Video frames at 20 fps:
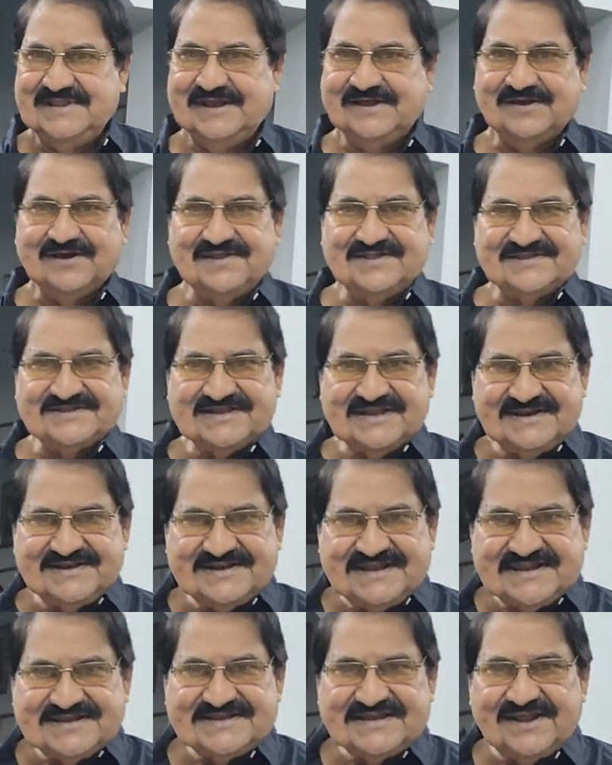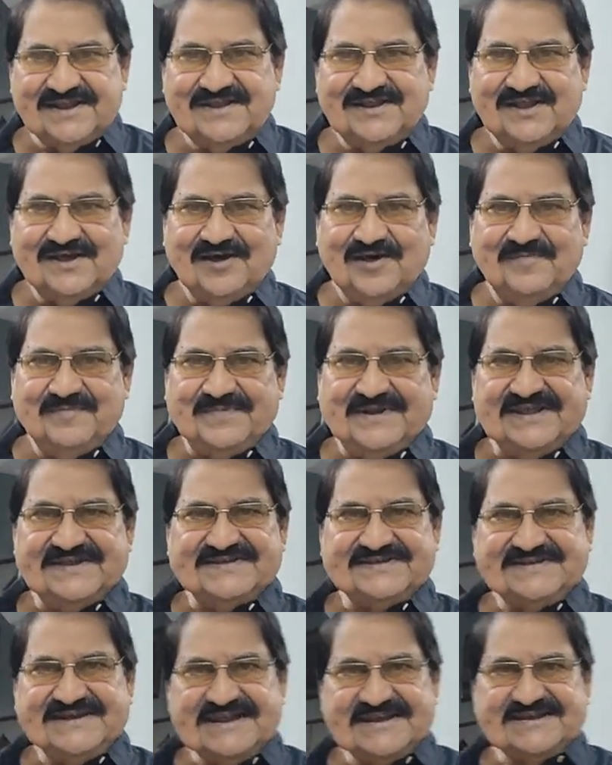The concentration of
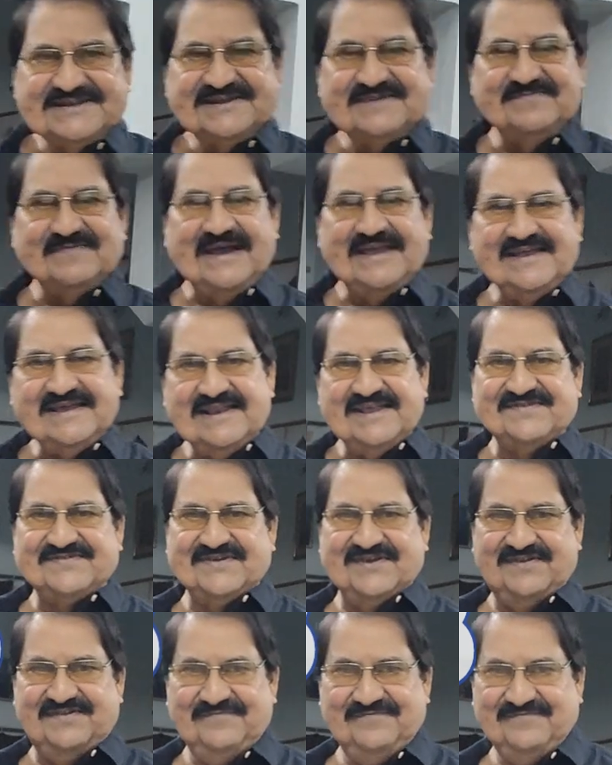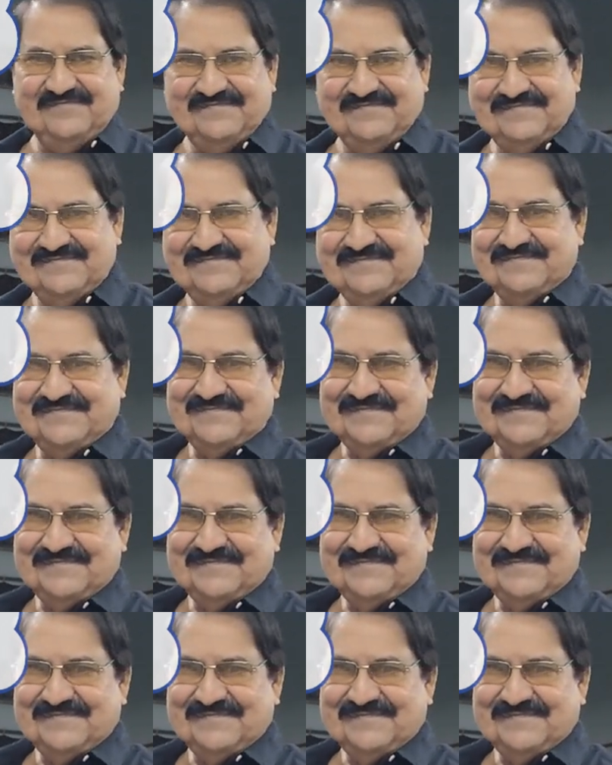distressed migration,